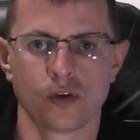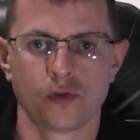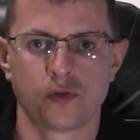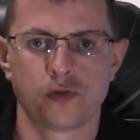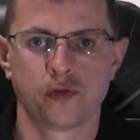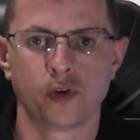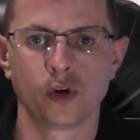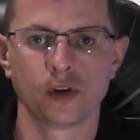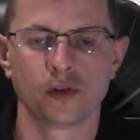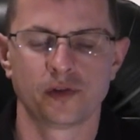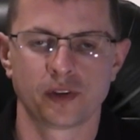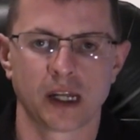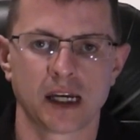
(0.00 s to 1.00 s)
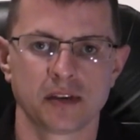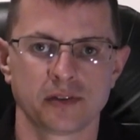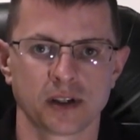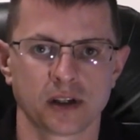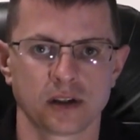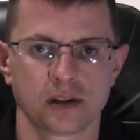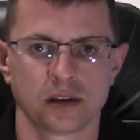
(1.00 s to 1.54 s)
full of
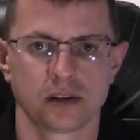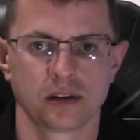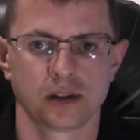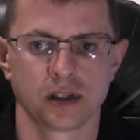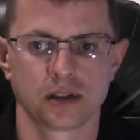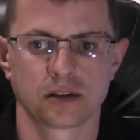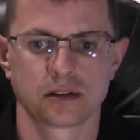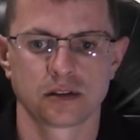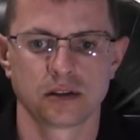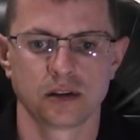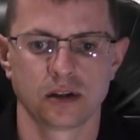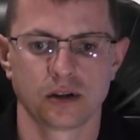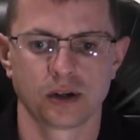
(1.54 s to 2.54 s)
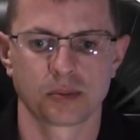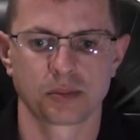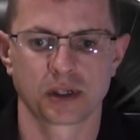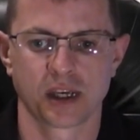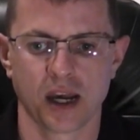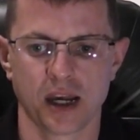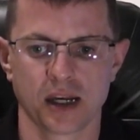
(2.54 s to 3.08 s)
flavour. This, you know, I'm
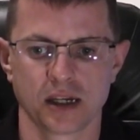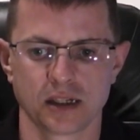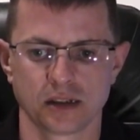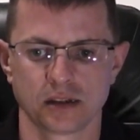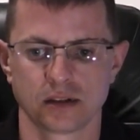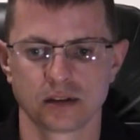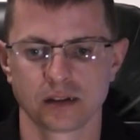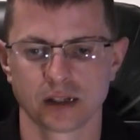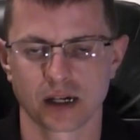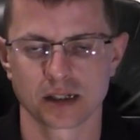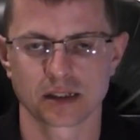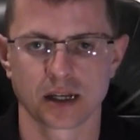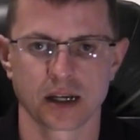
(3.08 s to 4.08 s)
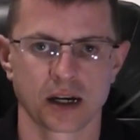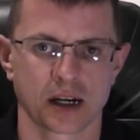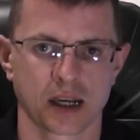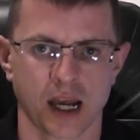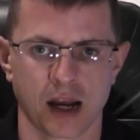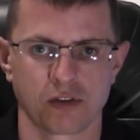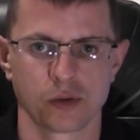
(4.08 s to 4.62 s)
getting, like I say, a
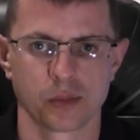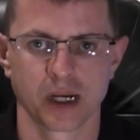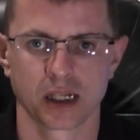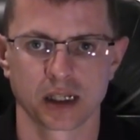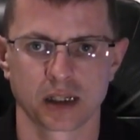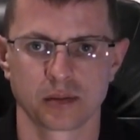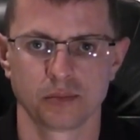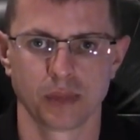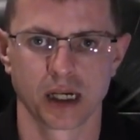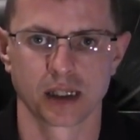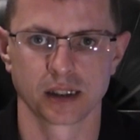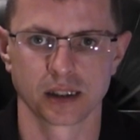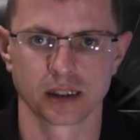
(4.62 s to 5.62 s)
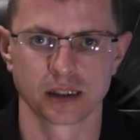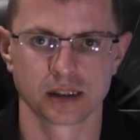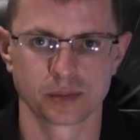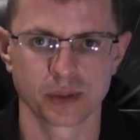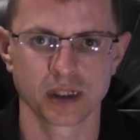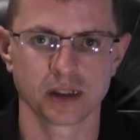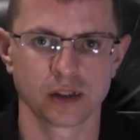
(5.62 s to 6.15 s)
caramelly mainly. There's
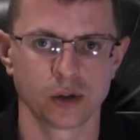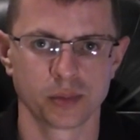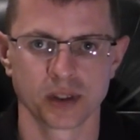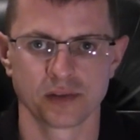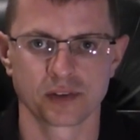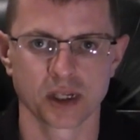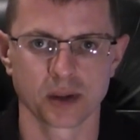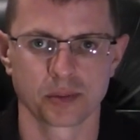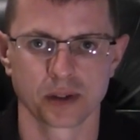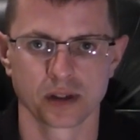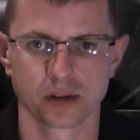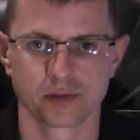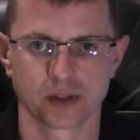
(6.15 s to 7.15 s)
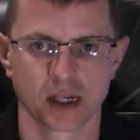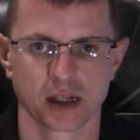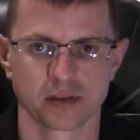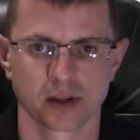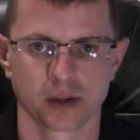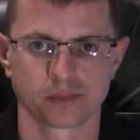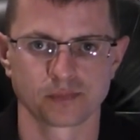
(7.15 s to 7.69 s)
been a little bit of dip in the
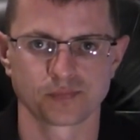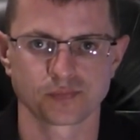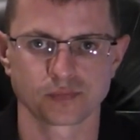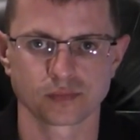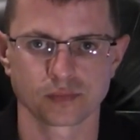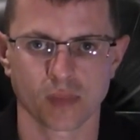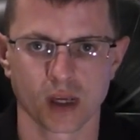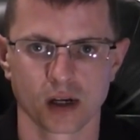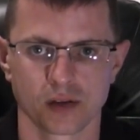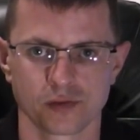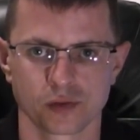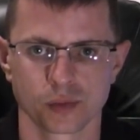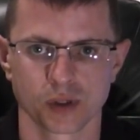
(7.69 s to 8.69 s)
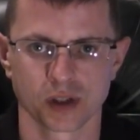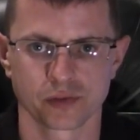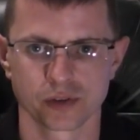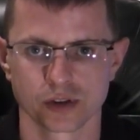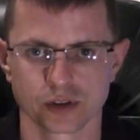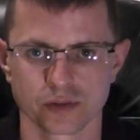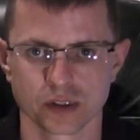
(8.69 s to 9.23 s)
flavour um, from when I
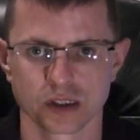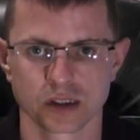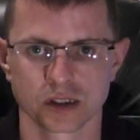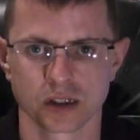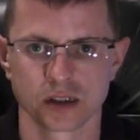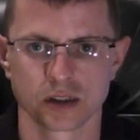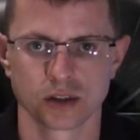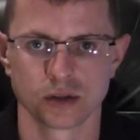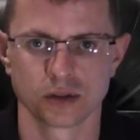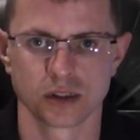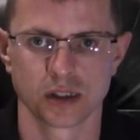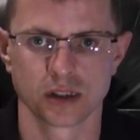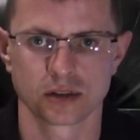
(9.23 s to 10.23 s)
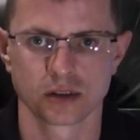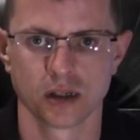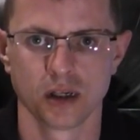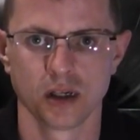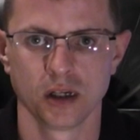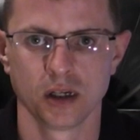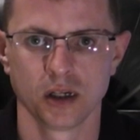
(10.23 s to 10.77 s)
first obviously started using this,
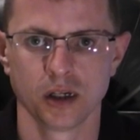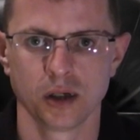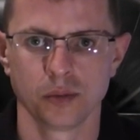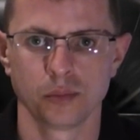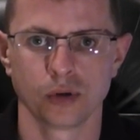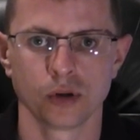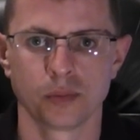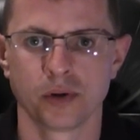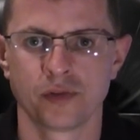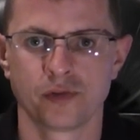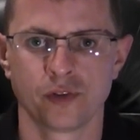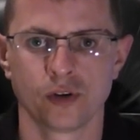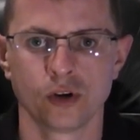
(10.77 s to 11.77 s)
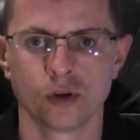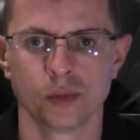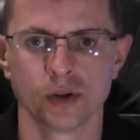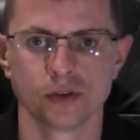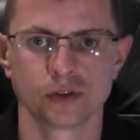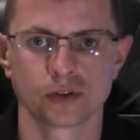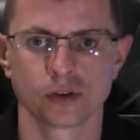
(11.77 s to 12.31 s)
but the
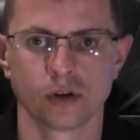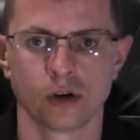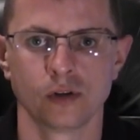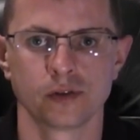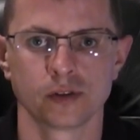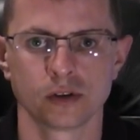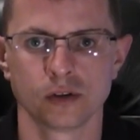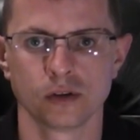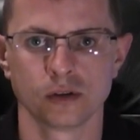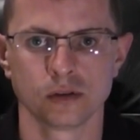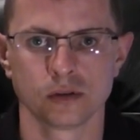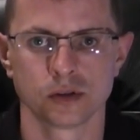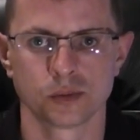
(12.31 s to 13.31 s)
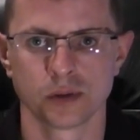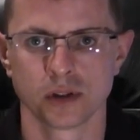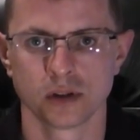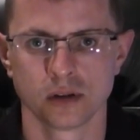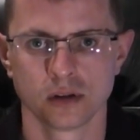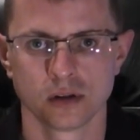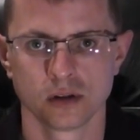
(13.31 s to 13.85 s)
performance overall has been